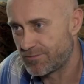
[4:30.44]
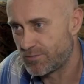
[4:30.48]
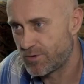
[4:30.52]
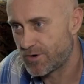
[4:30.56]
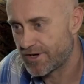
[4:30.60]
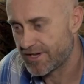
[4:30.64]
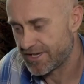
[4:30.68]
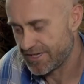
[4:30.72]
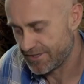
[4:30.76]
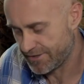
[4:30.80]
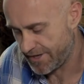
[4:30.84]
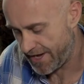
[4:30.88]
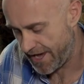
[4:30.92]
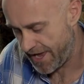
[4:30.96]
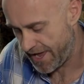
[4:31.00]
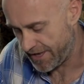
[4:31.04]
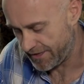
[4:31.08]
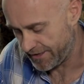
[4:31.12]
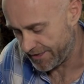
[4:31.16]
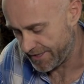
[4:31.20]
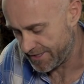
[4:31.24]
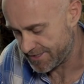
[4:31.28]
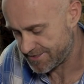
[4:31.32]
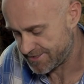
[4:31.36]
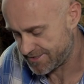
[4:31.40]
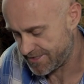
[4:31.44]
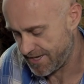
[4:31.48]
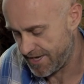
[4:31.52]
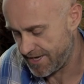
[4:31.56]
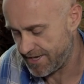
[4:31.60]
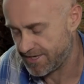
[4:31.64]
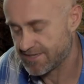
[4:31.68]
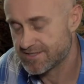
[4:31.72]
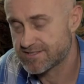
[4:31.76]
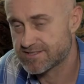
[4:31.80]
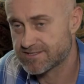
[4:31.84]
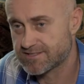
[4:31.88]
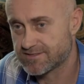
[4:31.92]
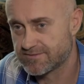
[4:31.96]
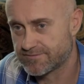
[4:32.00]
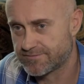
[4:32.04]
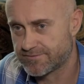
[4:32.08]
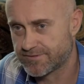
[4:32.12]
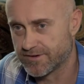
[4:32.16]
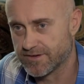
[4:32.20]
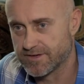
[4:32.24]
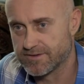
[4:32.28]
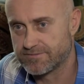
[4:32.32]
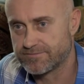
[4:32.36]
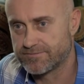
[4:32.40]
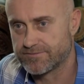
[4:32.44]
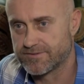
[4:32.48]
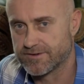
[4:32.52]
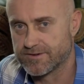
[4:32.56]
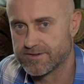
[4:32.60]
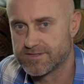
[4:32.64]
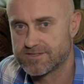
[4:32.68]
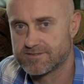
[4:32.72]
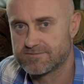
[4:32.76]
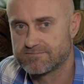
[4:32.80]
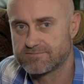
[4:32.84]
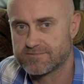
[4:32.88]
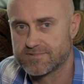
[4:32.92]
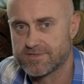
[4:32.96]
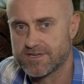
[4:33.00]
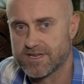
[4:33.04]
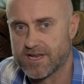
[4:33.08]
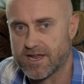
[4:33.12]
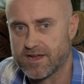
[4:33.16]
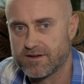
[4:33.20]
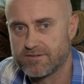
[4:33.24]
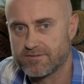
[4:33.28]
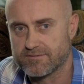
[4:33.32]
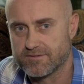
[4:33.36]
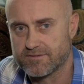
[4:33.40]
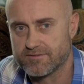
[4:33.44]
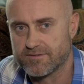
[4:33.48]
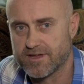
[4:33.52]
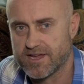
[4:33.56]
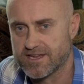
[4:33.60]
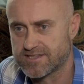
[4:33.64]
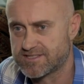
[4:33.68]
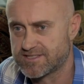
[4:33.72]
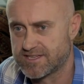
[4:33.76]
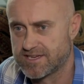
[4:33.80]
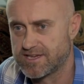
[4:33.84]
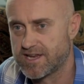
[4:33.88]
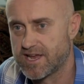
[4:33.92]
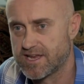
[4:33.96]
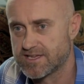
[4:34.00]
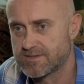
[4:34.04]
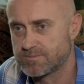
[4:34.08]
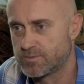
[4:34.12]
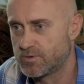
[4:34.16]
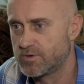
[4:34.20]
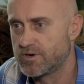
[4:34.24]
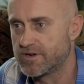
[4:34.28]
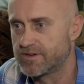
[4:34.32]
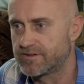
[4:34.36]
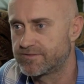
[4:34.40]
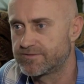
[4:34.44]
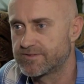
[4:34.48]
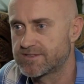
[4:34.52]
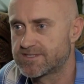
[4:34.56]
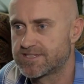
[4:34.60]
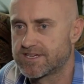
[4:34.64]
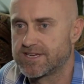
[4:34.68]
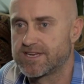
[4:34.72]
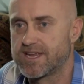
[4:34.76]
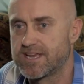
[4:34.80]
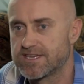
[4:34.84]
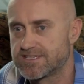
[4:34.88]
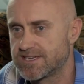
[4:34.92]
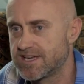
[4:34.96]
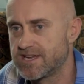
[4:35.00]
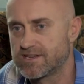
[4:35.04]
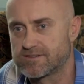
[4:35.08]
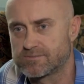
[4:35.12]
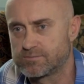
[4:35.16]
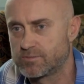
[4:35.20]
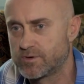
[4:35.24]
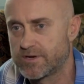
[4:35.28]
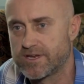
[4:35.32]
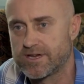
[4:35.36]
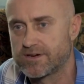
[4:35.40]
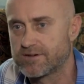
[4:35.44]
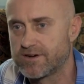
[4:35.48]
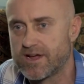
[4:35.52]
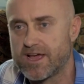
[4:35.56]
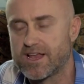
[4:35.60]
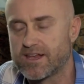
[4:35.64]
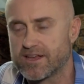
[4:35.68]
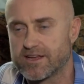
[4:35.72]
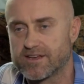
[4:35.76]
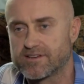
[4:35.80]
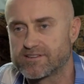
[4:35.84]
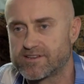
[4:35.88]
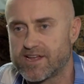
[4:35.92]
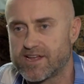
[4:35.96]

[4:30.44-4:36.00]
what are your outlets then as for as teenage boys, for teenage angst? What are your outlets?